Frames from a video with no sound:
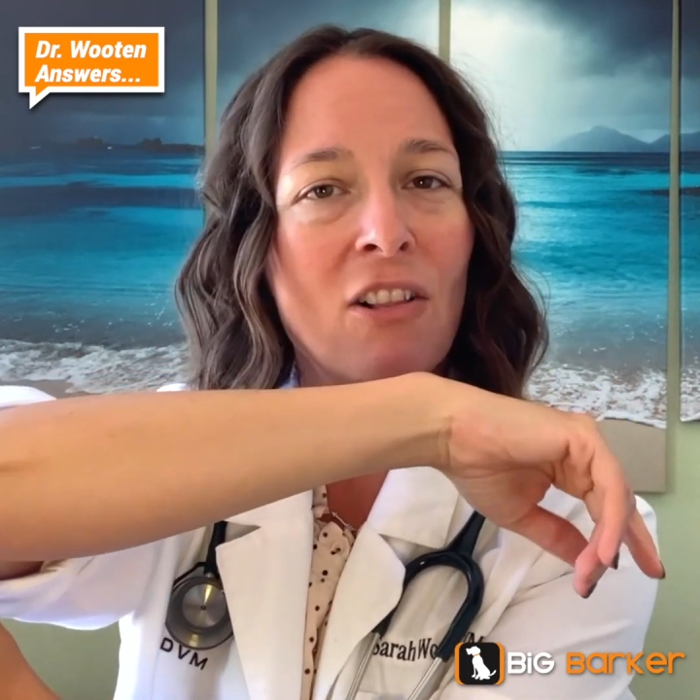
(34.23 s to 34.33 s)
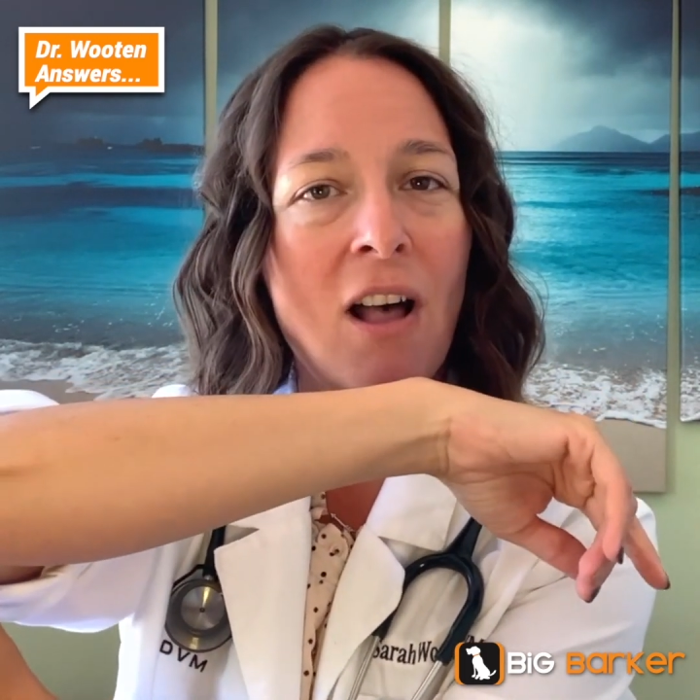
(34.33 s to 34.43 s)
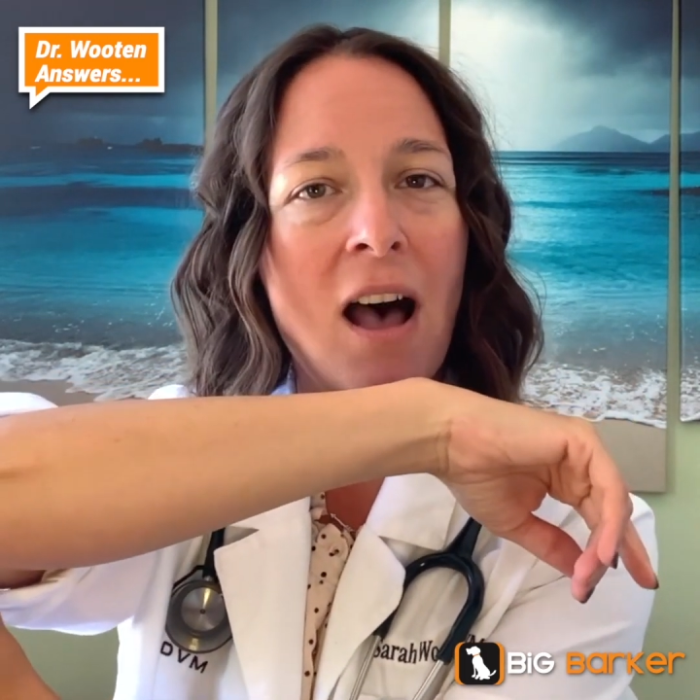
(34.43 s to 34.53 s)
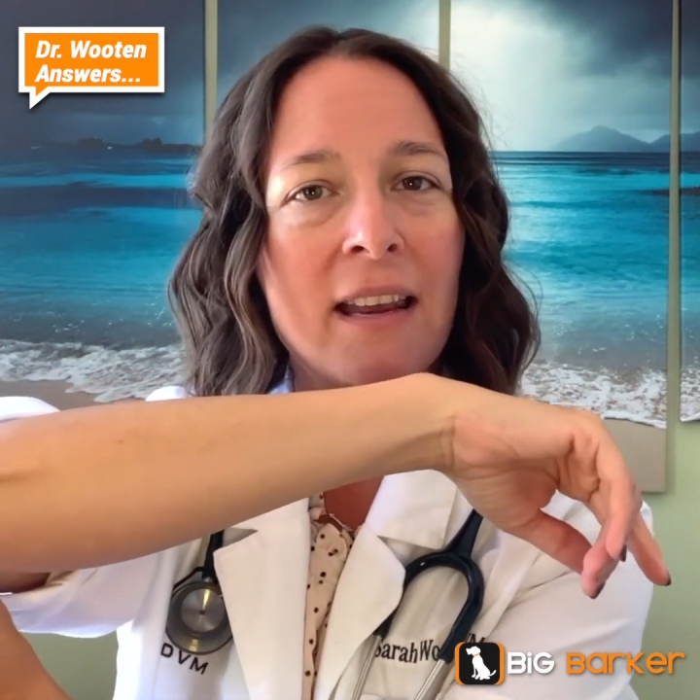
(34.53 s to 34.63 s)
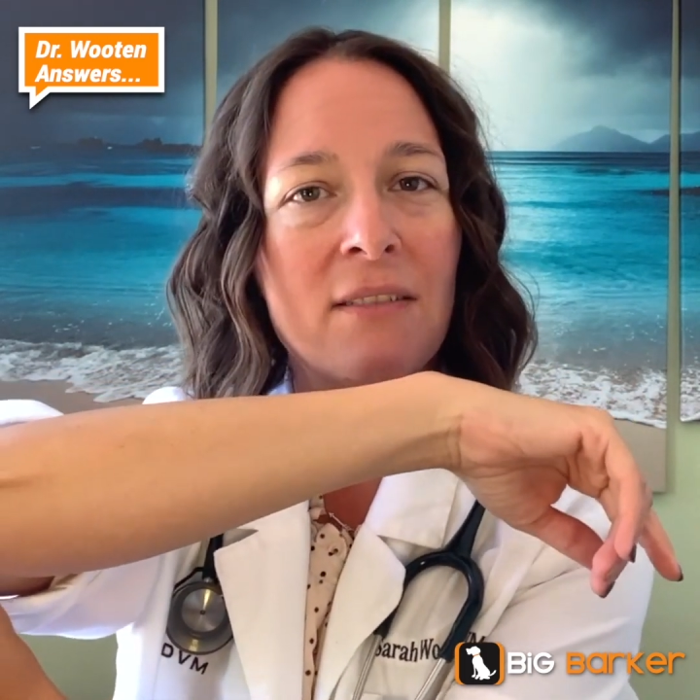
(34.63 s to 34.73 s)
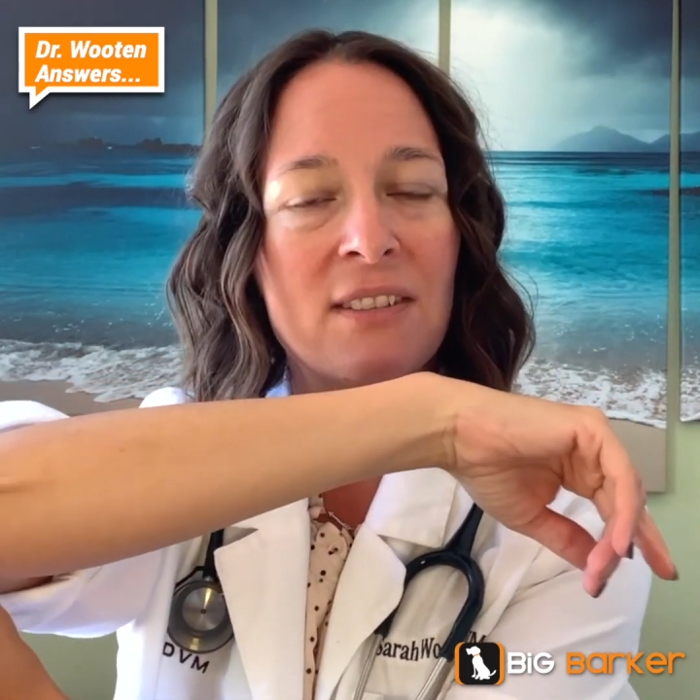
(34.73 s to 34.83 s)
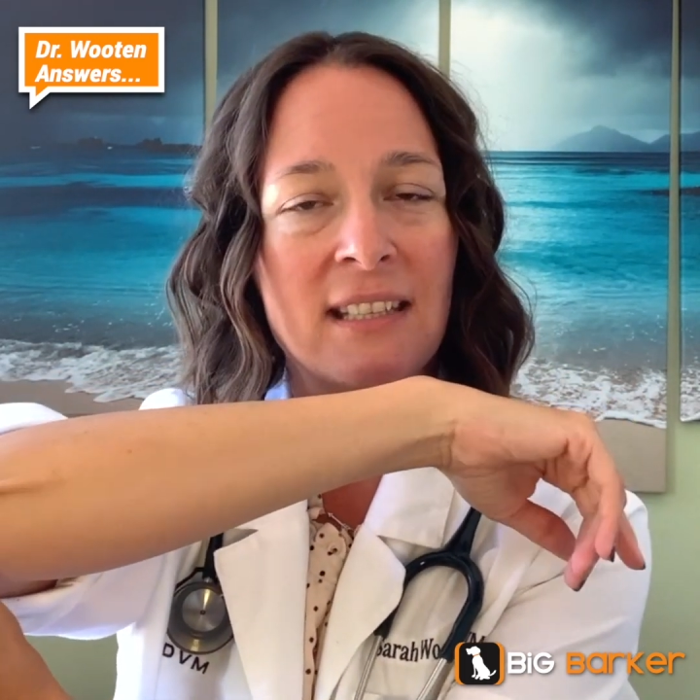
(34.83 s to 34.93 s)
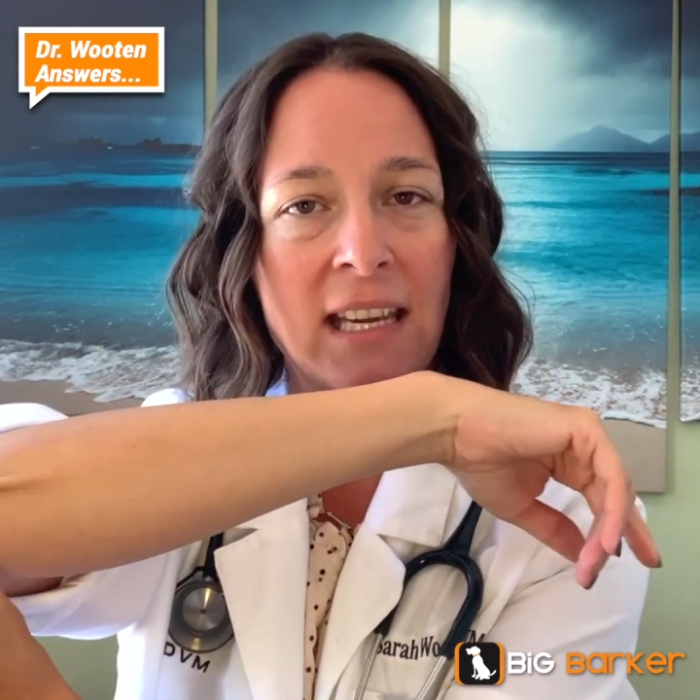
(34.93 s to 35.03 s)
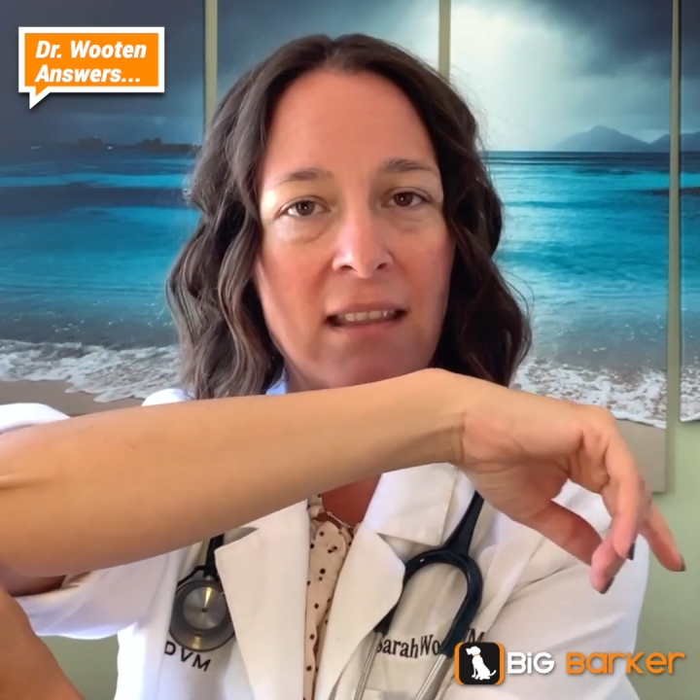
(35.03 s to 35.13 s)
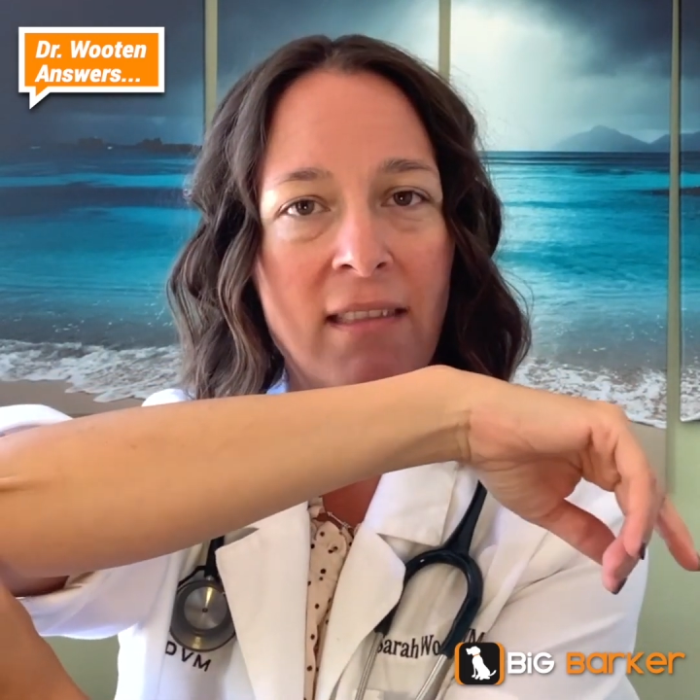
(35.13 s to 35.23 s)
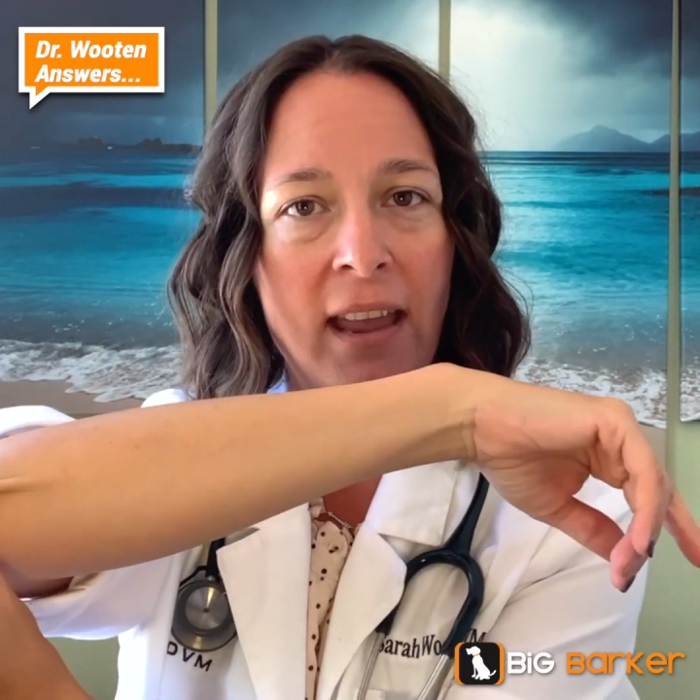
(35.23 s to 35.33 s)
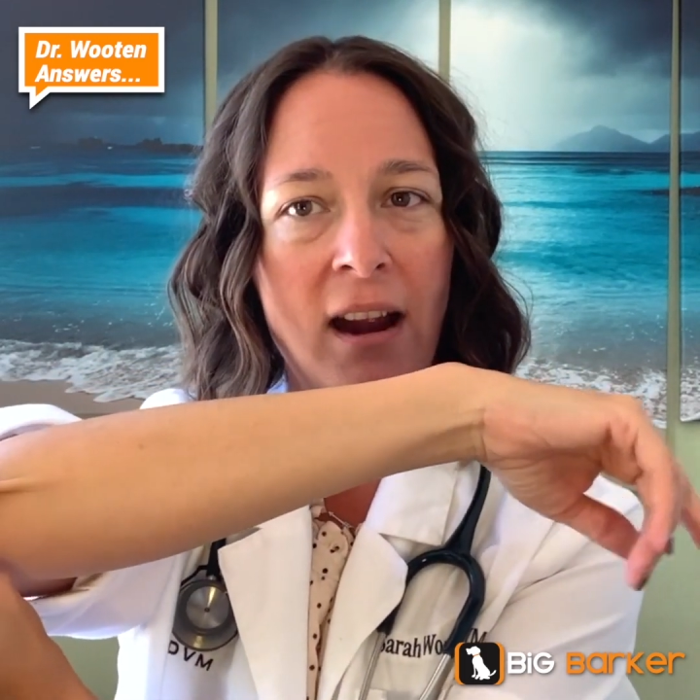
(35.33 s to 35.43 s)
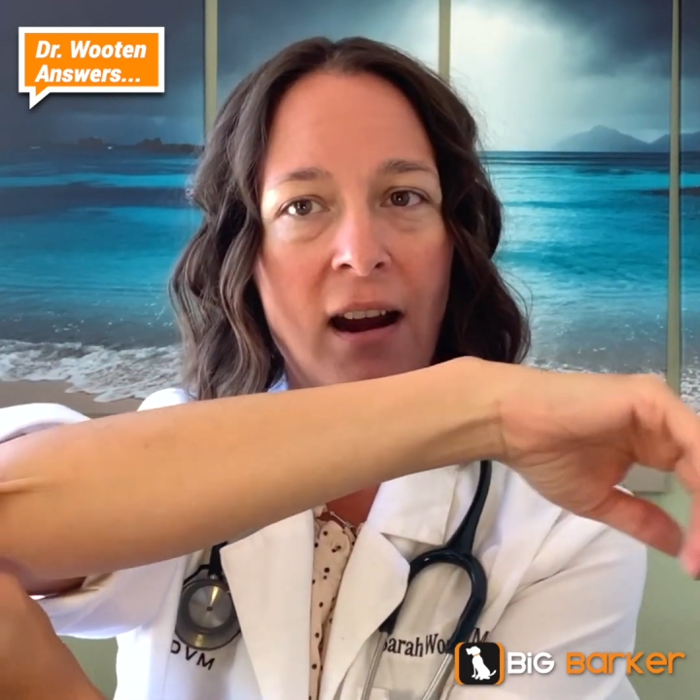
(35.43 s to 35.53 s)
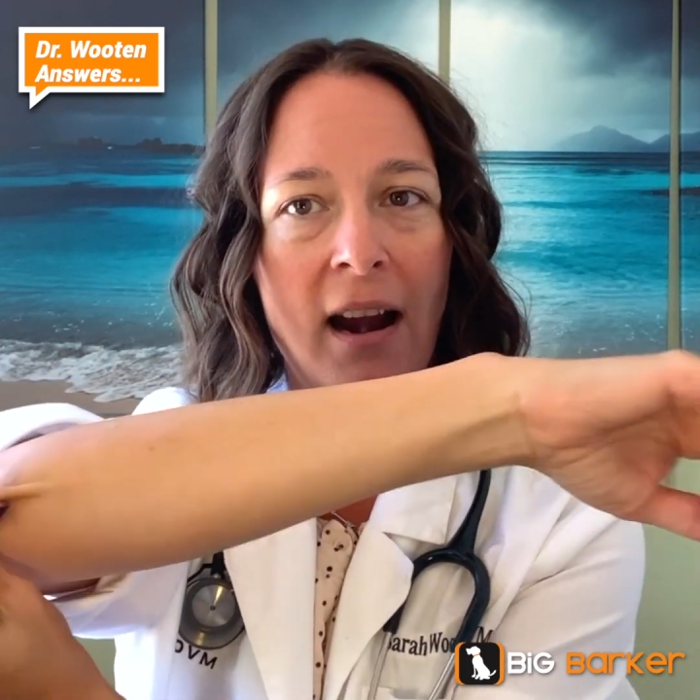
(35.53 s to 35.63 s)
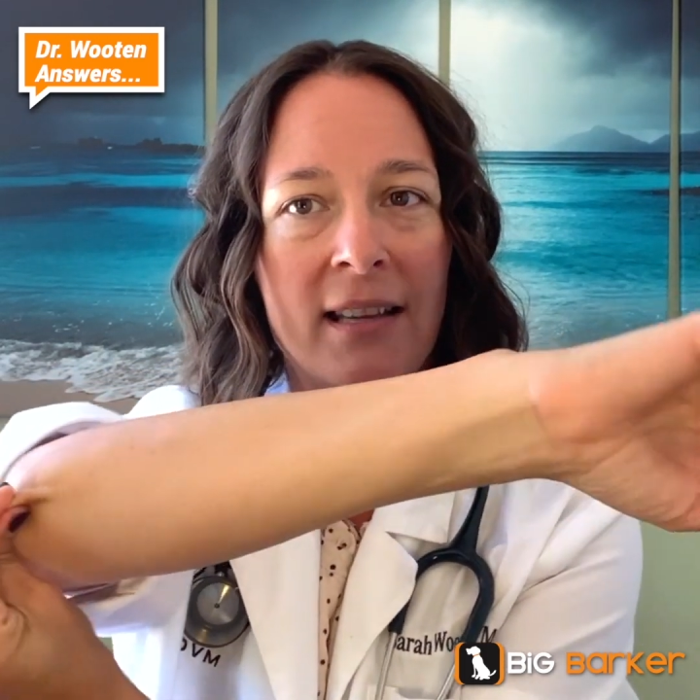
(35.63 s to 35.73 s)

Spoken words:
lot of skin there,